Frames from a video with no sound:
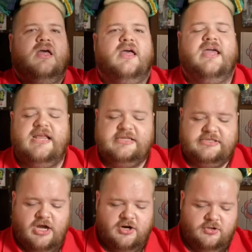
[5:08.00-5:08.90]
It is
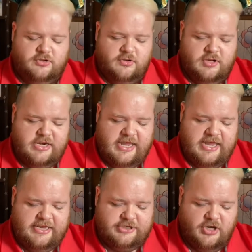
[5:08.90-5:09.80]
Donald on
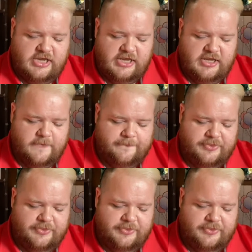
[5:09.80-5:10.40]
a donkey.